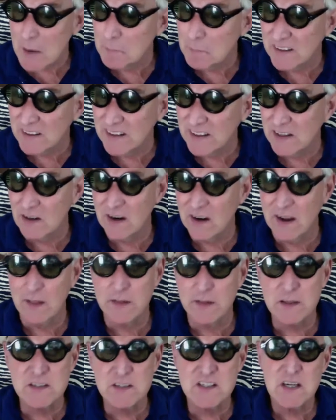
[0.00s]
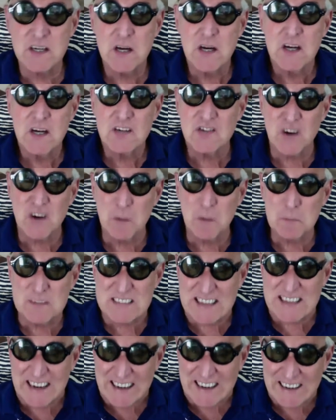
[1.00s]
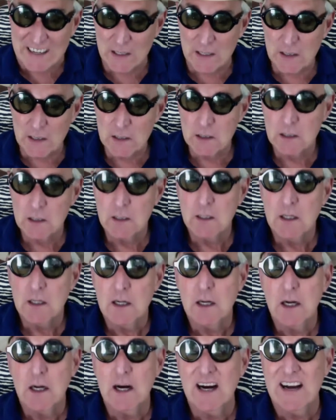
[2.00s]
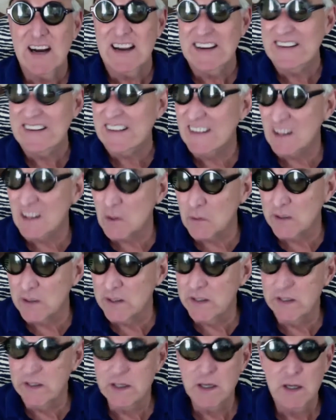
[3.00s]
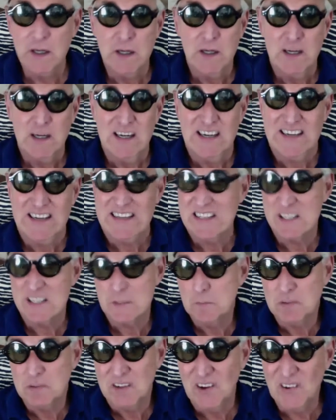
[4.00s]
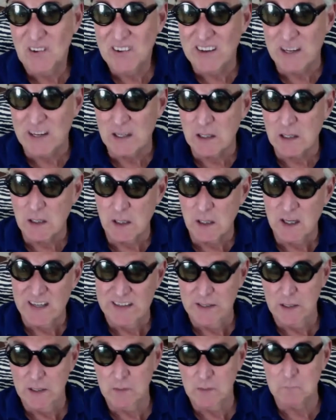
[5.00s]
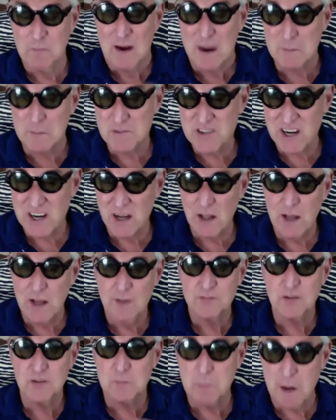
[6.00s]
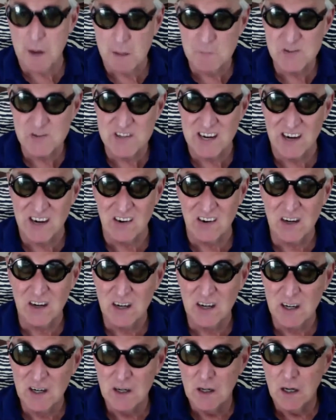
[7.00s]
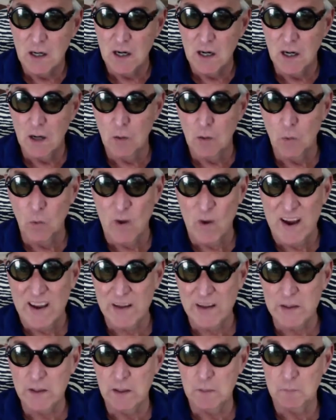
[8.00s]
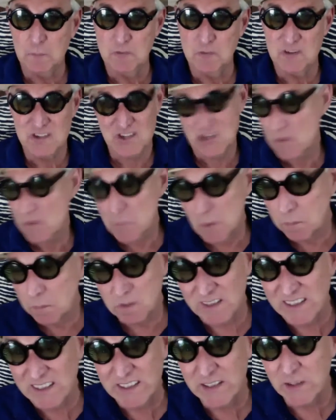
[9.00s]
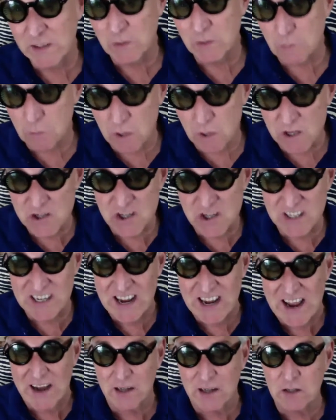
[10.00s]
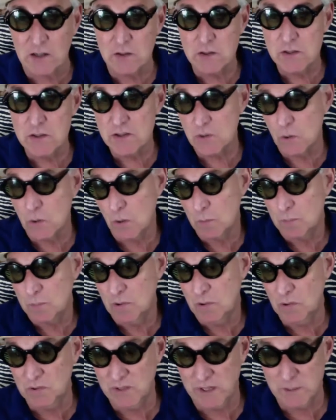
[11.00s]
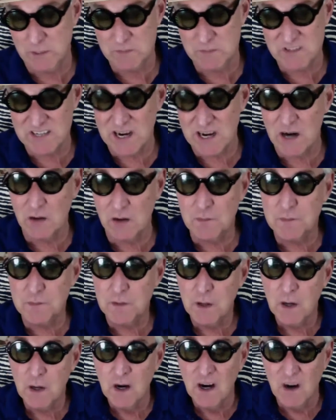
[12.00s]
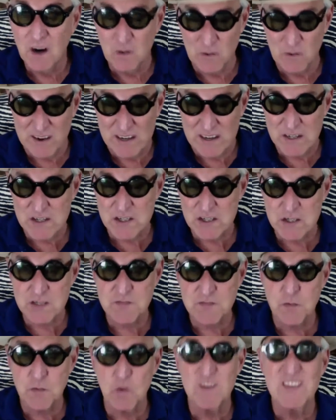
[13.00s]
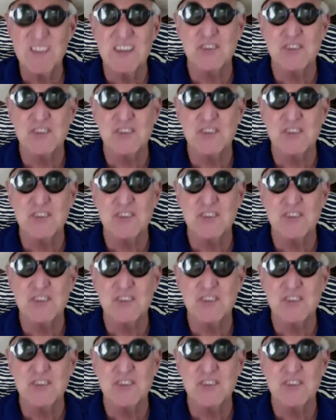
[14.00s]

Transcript: happening here, Alex. Trump is gaining, and Hillary is imploding, bombshell after bombshell. When presumably Russian hackers or Putin himself arranges for